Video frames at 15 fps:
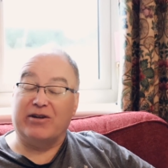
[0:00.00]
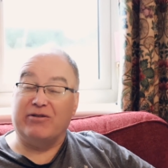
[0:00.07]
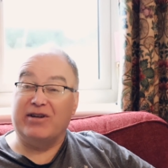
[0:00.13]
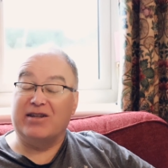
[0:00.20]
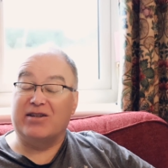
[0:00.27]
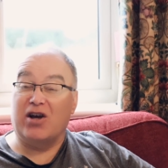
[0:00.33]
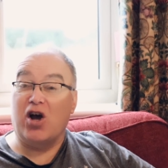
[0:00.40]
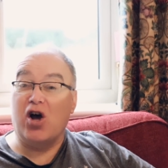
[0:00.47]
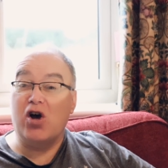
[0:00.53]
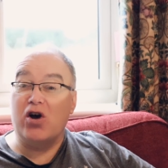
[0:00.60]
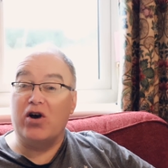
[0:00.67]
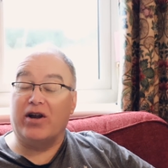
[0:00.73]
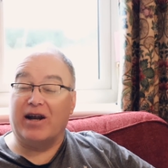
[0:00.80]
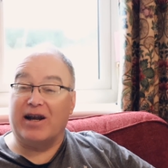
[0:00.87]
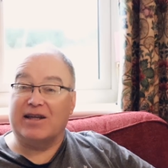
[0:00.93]
that you need to
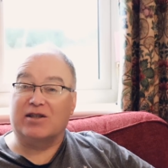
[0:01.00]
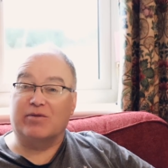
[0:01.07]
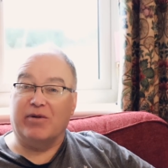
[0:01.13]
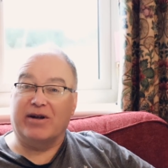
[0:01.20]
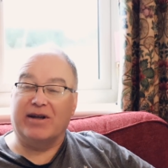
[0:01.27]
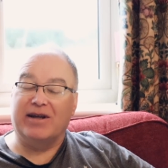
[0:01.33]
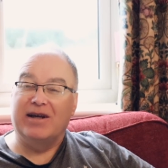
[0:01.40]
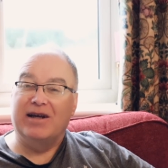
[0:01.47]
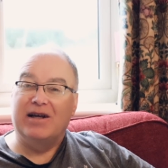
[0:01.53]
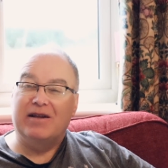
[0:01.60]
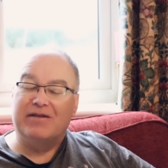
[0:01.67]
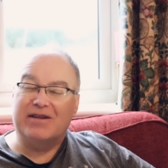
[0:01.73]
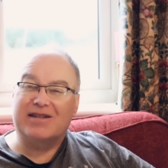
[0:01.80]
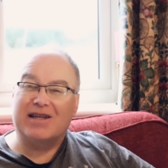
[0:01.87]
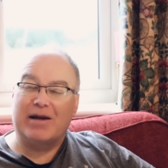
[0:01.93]
earn less money,
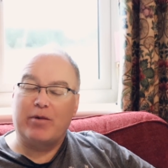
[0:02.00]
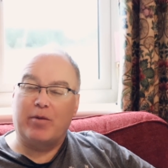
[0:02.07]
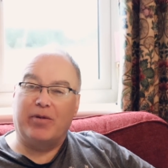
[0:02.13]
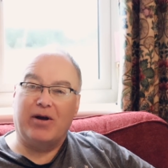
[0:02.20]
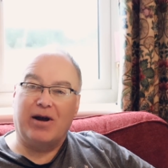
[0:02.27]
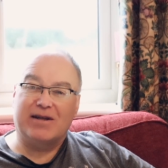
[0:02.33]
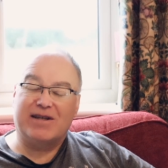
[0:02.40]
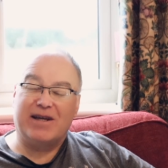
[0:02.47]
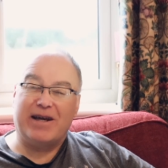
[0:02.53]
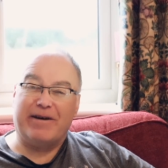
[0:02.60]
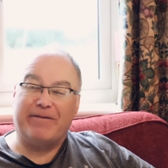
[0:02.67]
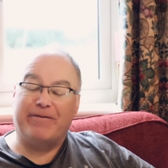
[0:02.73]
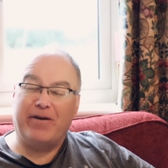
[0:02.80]
the same applies here.